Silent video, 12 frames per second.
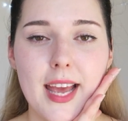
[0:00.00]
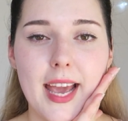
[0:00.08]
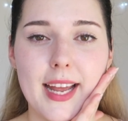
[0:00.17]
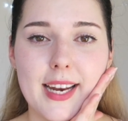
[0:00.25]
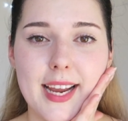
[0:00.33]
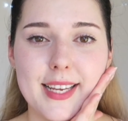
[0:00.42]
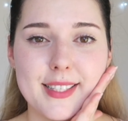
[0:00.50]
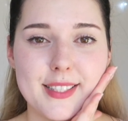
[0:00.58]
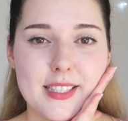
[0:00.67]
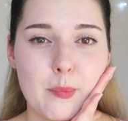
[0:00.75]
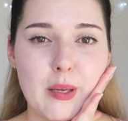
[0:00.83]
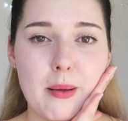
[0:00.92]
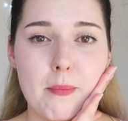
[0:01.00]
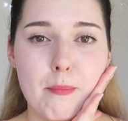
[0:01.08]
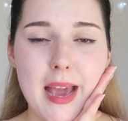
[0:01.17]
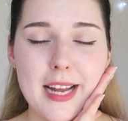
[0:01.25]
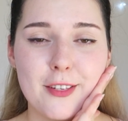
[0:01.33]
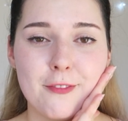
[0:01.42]
had a
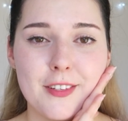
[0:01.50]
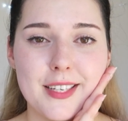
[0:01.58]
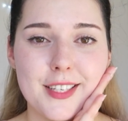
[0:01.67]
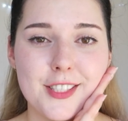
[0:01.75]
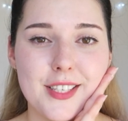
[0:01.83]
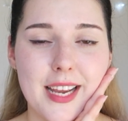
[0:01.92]
semi-matte finish,